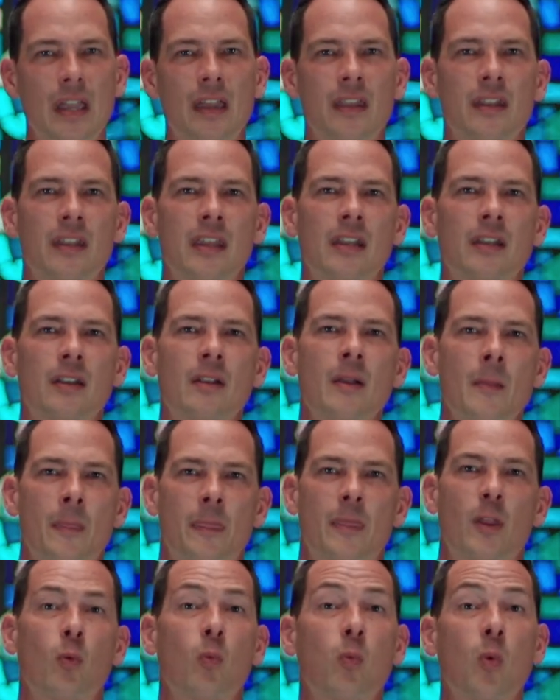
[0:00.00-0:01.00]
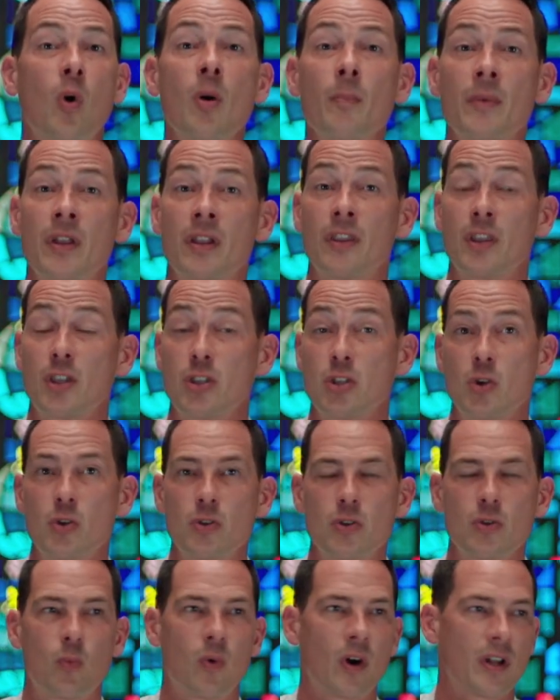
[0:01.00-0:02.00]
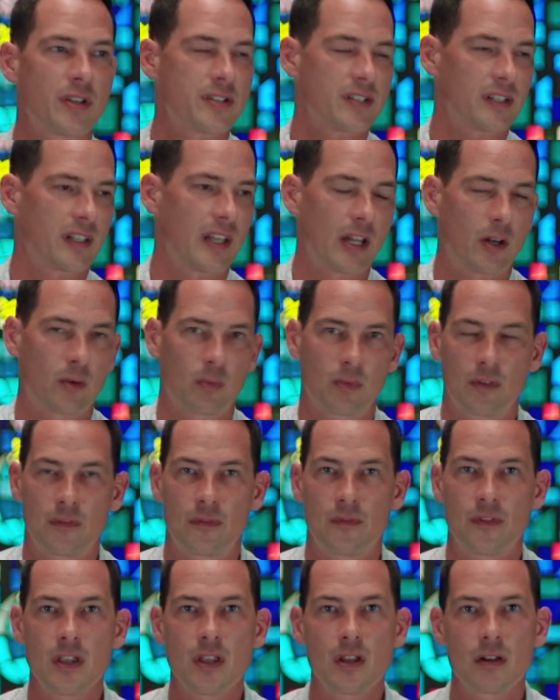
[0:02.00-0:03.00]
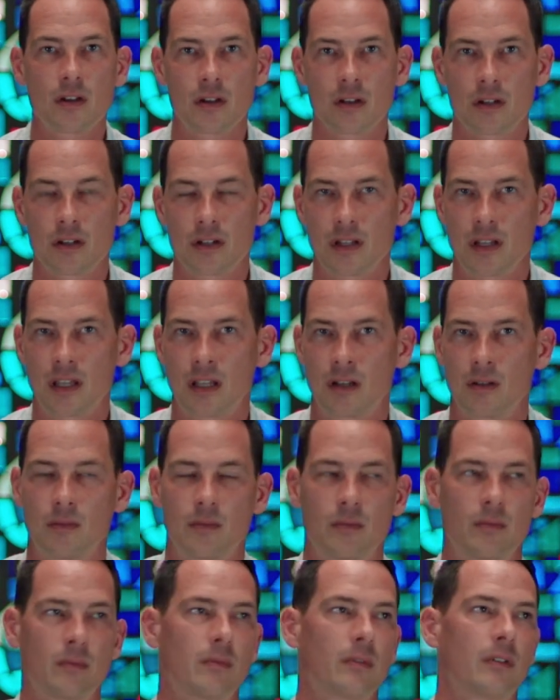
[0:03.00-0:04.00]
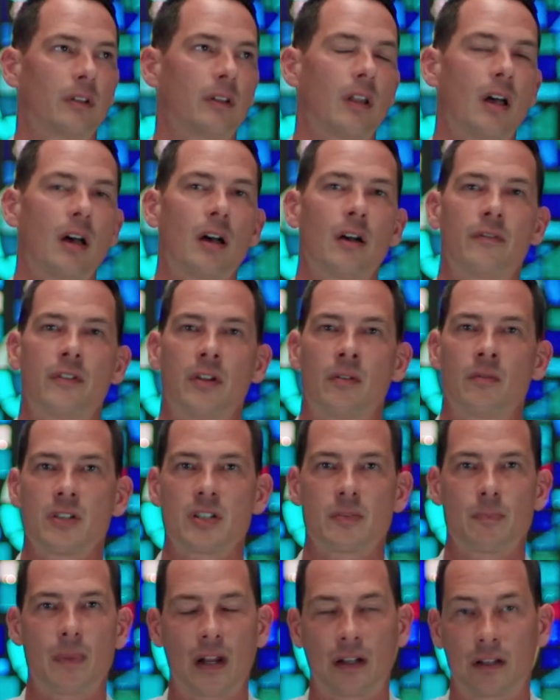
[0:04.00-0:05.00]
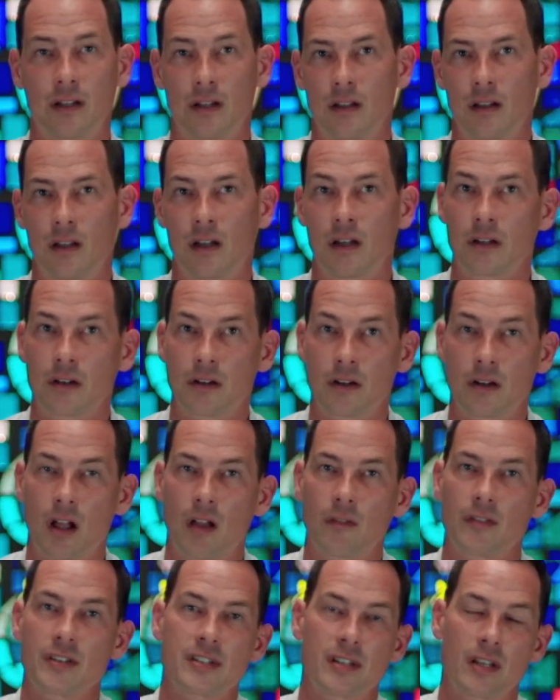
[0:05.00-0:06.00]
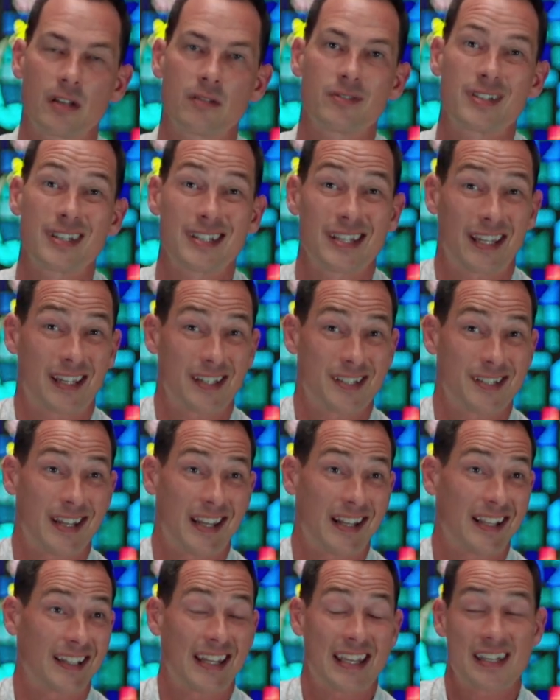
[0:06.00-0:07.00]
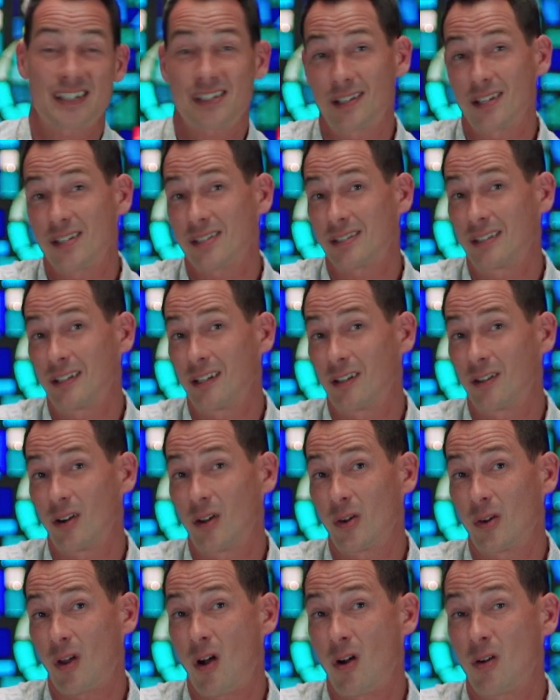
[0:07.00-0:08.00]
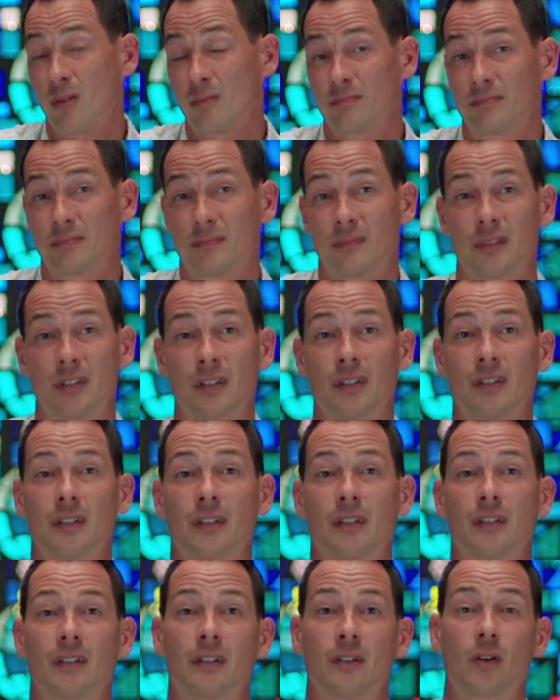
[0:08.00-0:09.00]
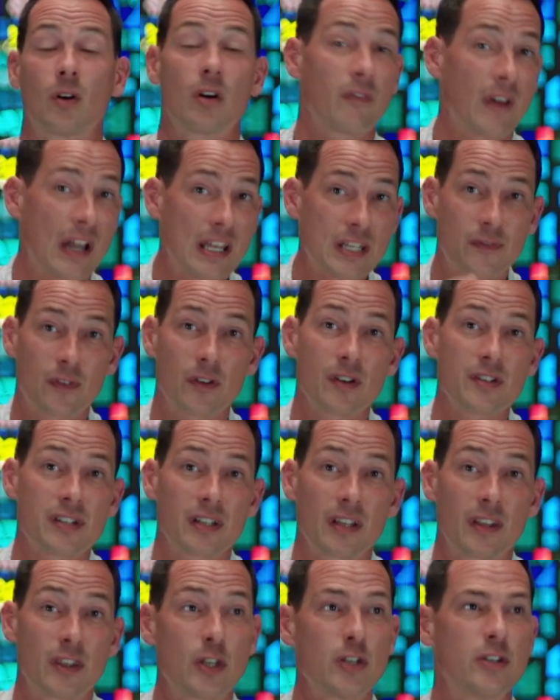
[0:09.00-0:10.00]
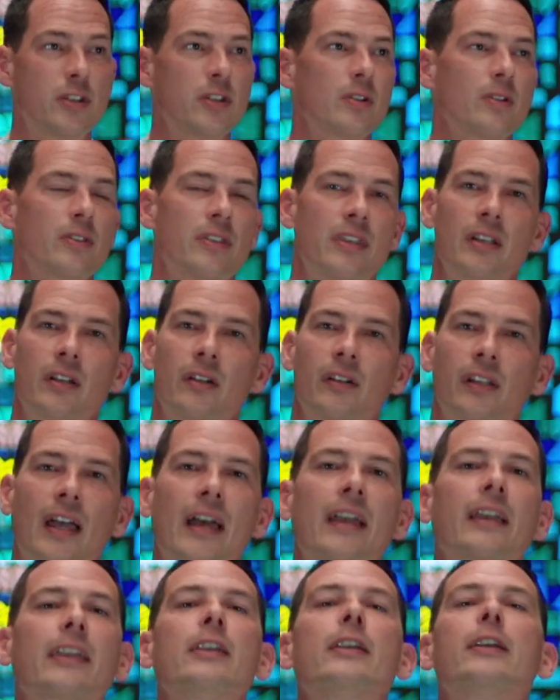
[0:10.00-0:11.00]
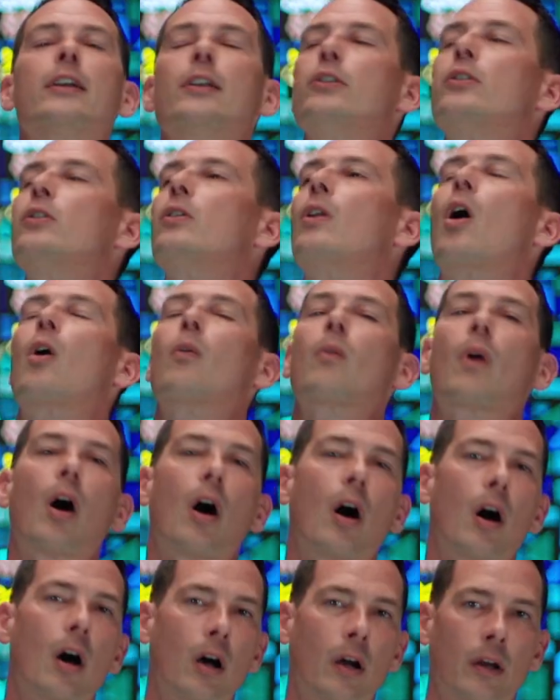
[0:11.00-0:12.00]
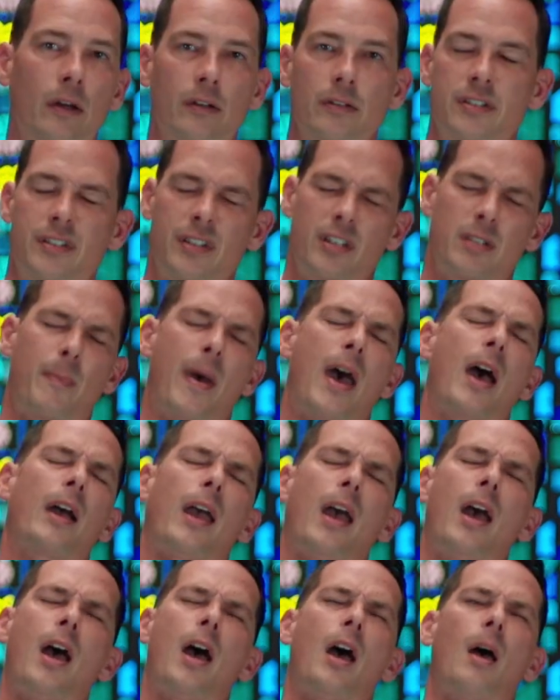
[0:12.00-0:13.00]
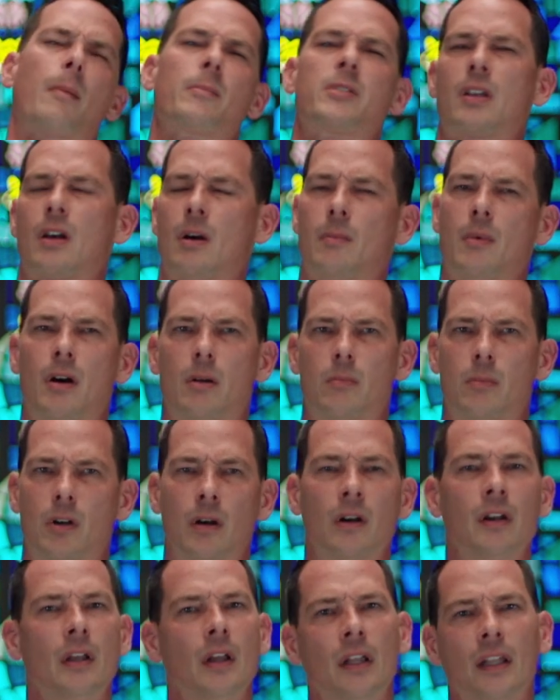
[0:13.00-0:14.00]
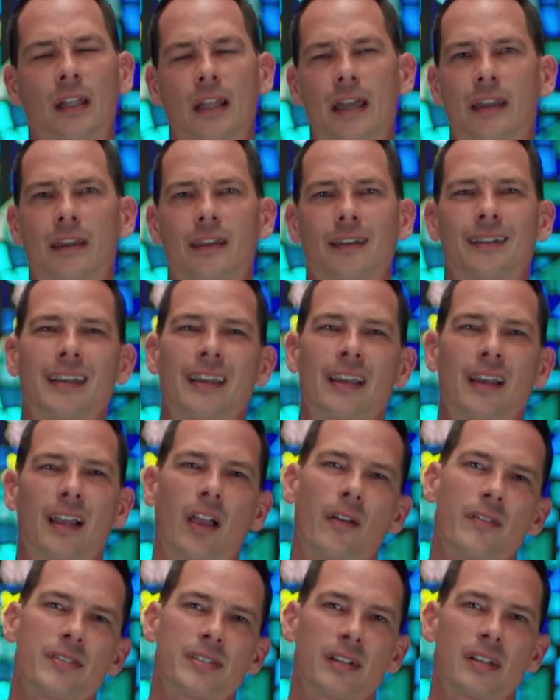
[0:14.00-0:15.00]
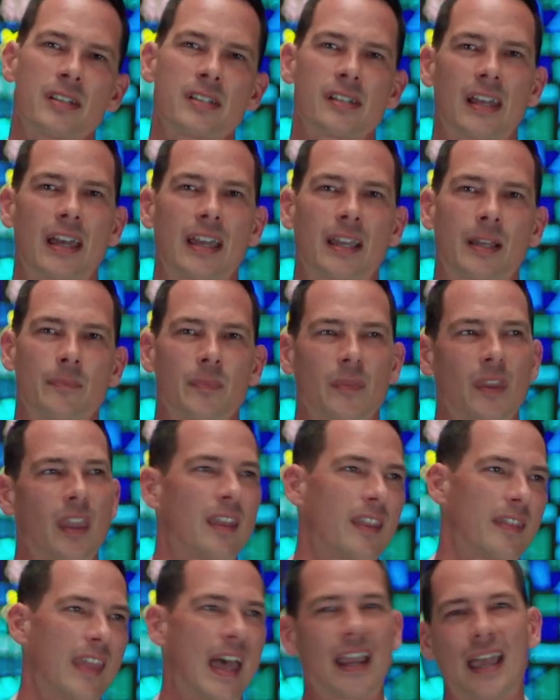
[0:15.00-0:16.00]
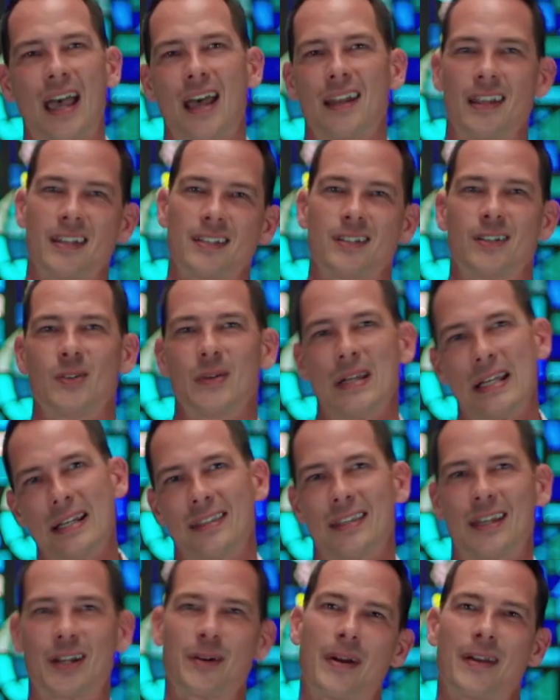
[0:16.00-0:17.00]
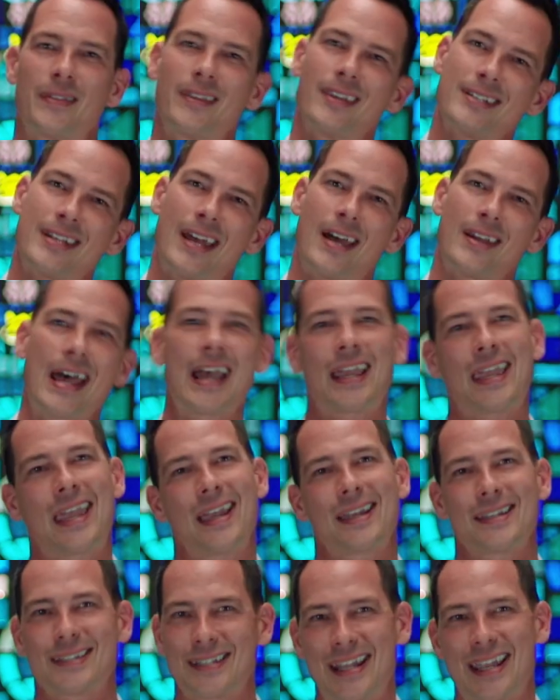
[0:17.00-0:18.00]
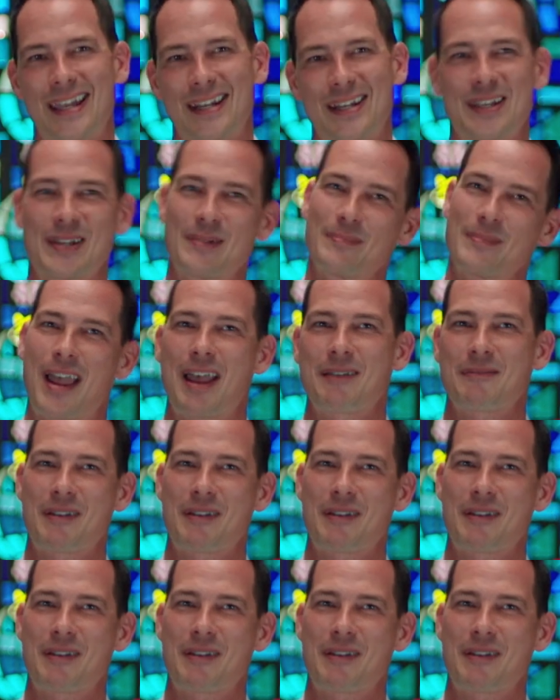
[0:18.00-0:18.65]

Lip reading: And then the woman that you once, like, revered and loved and respected and honored, all of a sudden she's like a second-class citizen in her own home. Yeah. Or vice versa, the dude that you're like, he can do no wrong, six-pack abs, come on, bro. Like, all of a sudden he's like, that guy doesn't do anything around this house. I can't stand him.